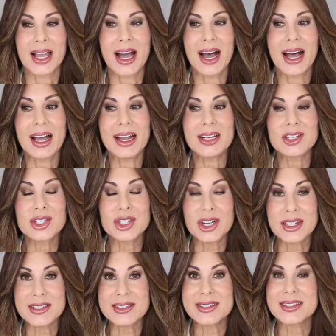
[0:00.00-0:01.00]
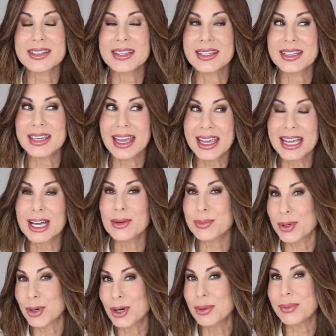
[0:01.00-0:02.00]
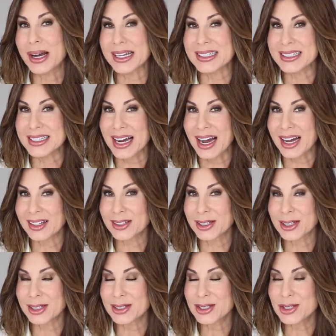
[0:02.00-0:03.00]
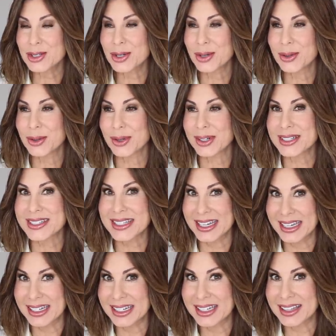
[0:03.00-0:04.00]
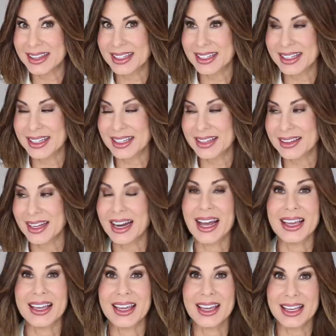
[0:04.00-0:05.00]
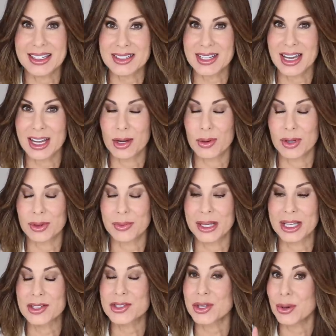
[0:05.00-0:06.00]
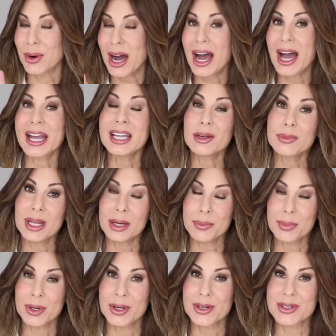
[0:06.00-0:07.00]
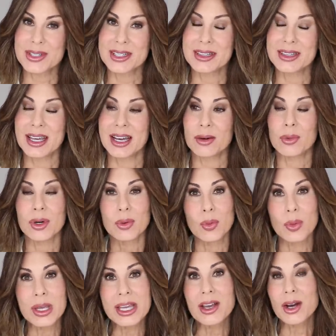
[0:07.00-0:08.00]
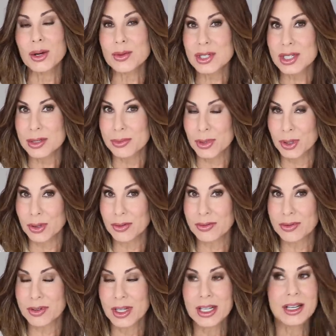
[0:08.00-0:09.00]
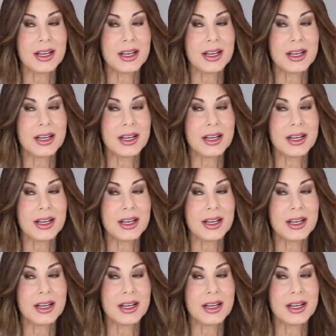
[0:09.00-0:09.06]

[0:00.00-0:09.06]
I just can't put my dollar towards anything that I can't take with me. So I am that person that when we go to move,